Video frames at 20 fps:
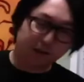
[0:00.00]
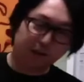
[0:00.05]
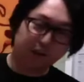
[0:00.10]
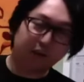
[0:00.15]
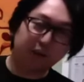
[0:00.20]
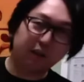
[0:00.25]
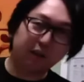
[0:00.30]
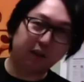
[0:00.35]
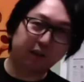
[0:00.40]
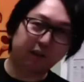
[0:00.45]

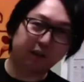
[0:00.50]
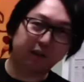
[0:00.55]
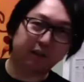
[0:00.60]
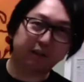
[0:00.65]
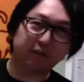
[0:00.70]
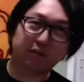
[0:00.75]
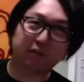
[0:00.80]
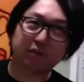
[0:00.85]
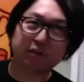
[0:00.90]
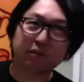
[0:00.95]

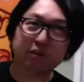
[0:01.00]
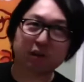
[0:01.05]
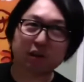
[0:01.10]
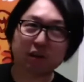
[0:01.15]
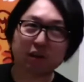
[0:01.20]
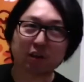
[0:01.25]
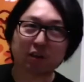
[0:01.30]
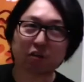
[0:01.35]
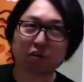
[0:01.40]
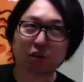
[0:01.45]
Clearance
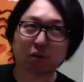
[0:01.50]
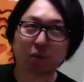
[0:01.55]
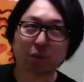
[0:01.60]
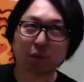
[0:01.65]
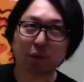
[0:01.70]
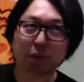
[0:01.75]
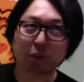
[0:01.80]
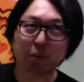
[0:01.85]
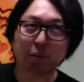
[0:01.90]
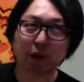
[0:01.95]
on
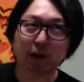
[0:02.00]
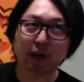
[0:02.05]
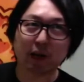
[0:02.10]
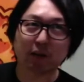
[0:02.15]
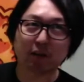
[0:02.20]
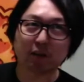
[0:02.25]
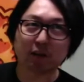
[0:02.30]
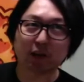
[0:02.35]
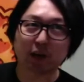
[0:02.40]
sharpening mats.